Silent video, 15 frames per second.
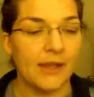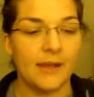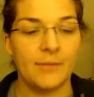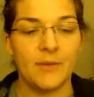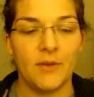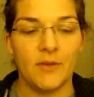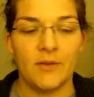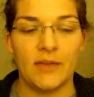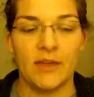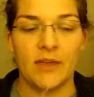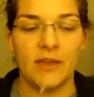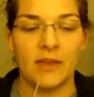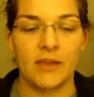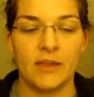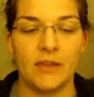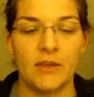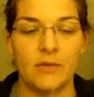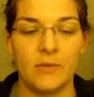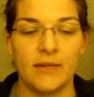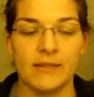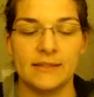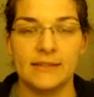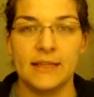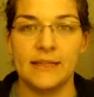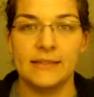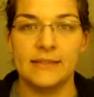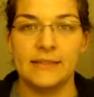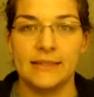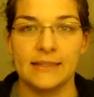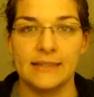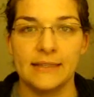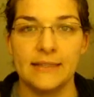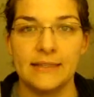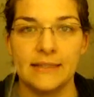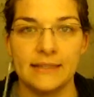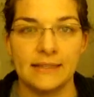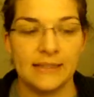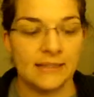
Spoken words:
I'm using US size 6s.